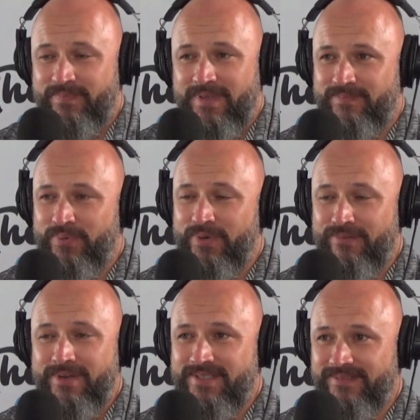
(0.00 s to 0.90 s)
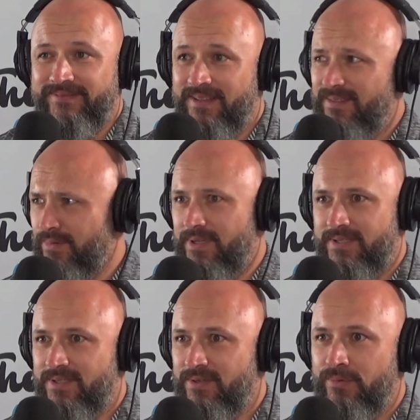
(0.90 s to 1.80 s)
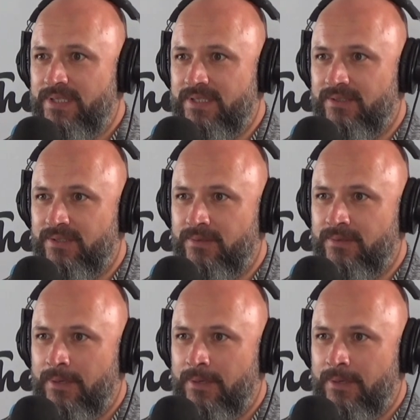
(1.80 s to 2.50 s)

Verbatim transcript: that's sad, eh? Yeah, well, that's so recent too.